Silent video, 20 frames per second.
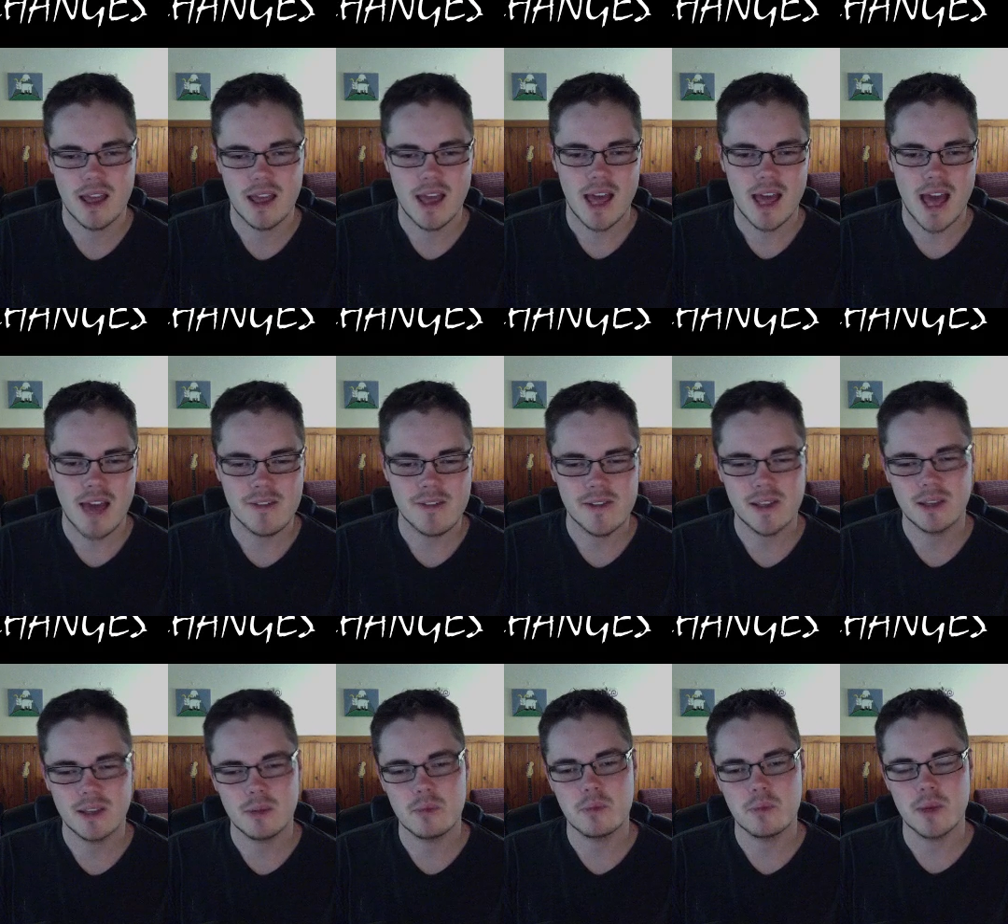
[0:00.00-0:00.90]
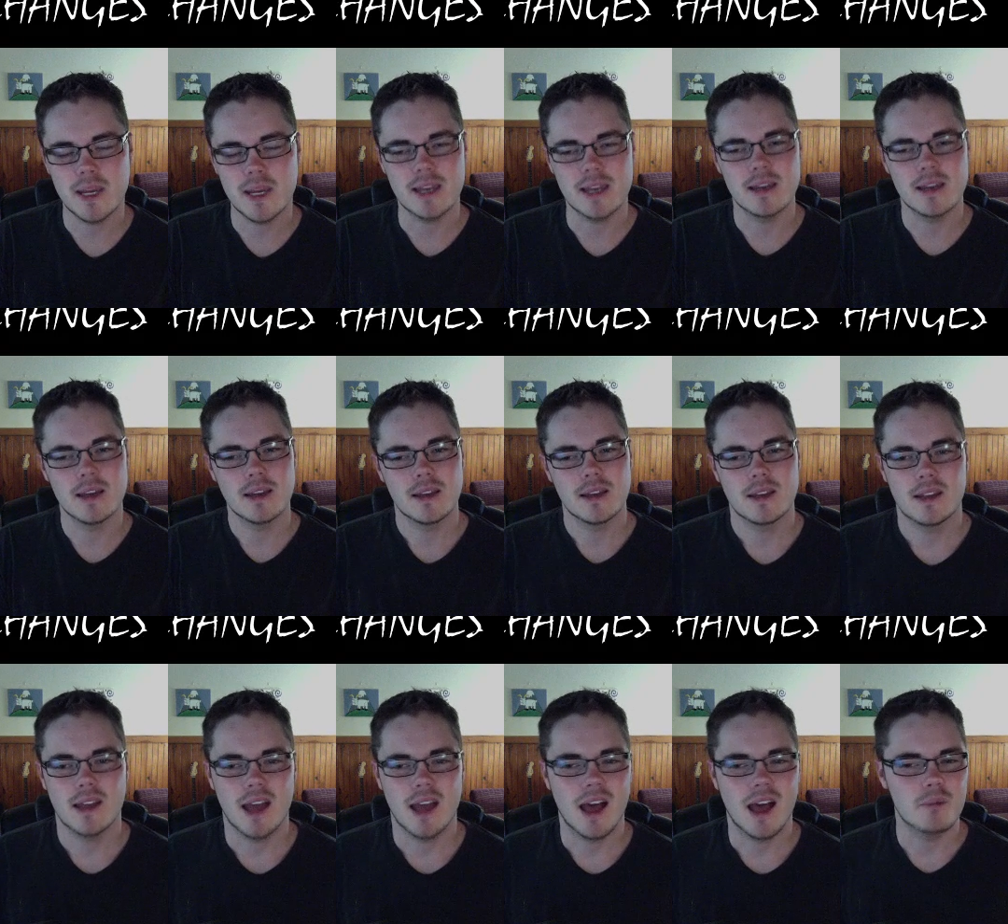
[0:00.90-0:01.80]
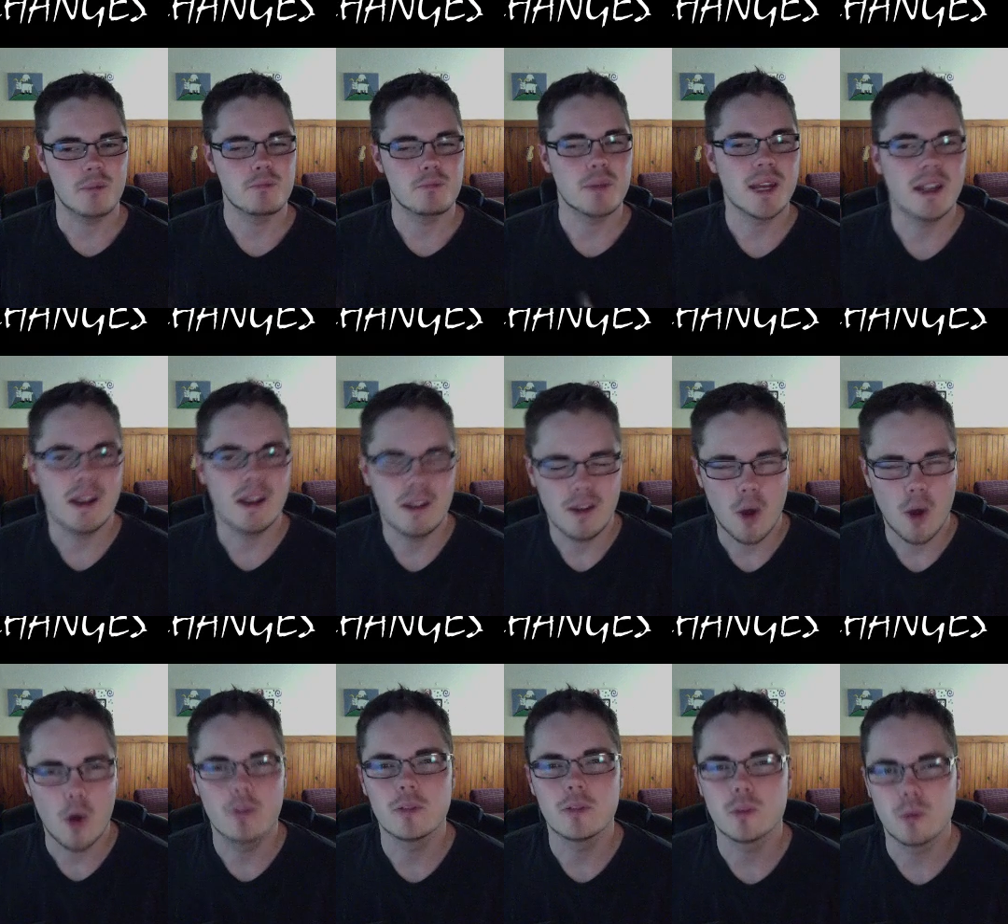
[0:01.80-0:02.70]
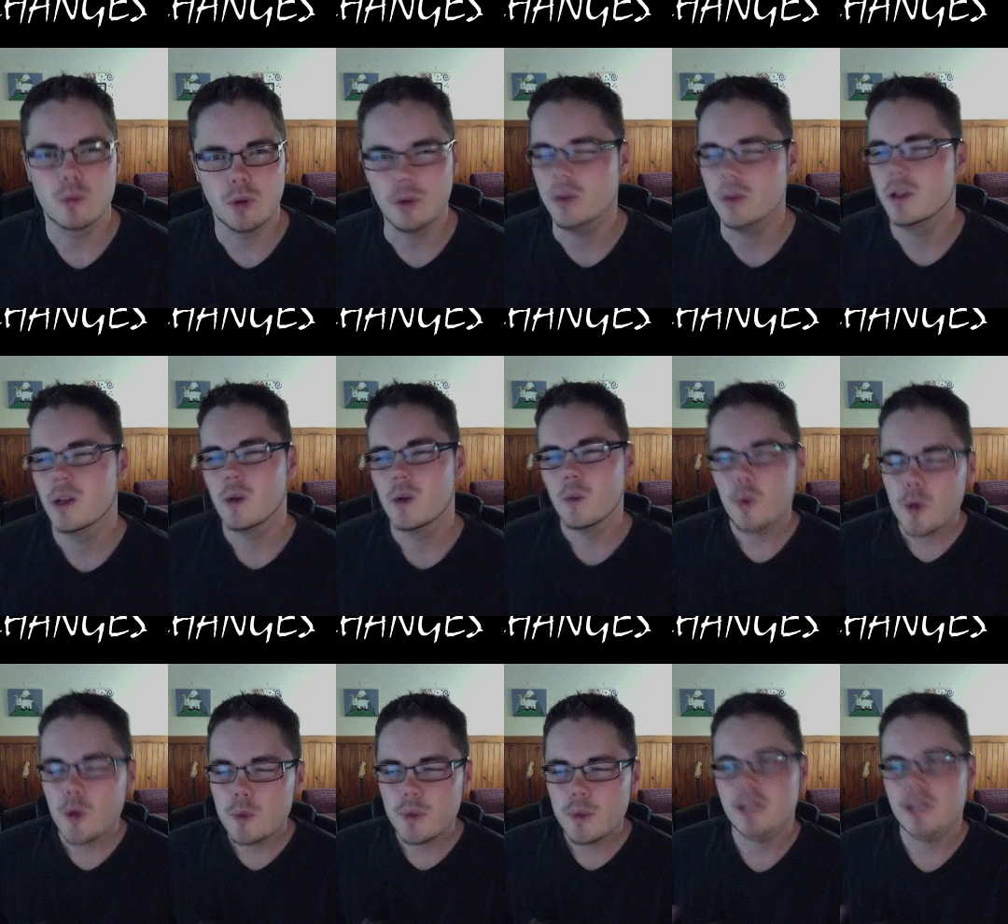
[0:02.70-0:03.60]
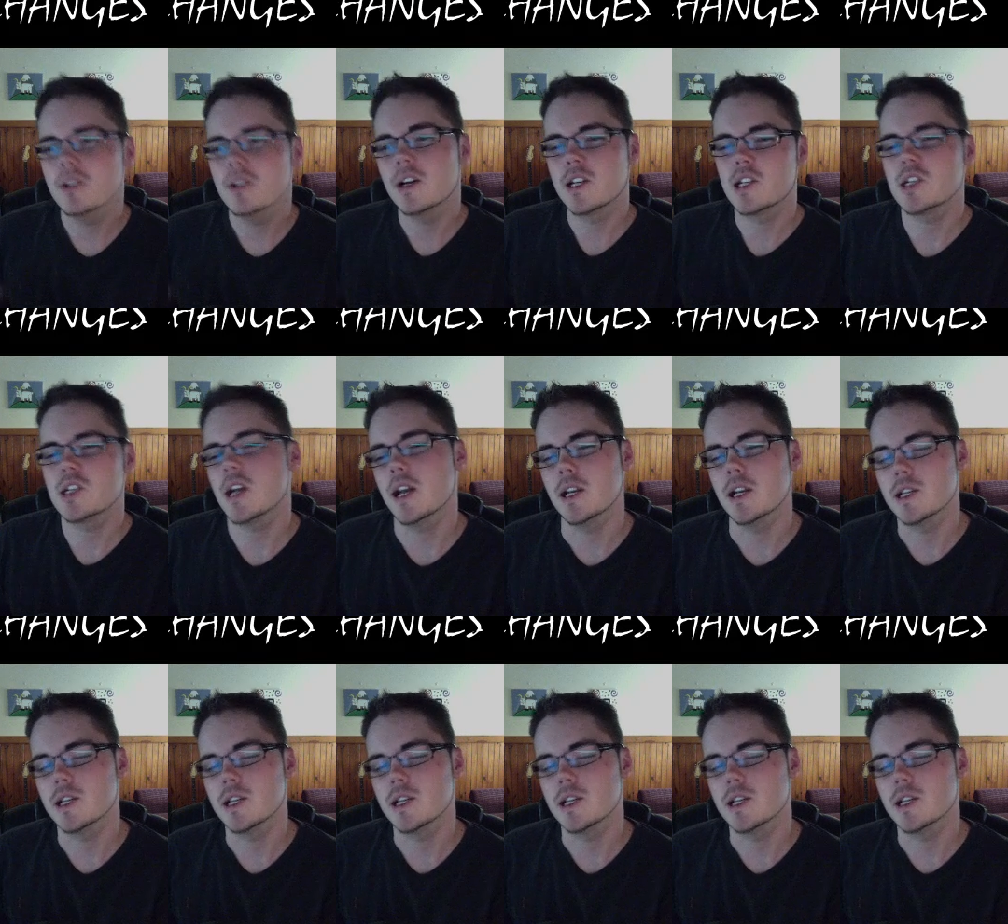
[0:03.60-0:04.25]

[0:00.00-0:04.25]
having them be better overall would be a nice change.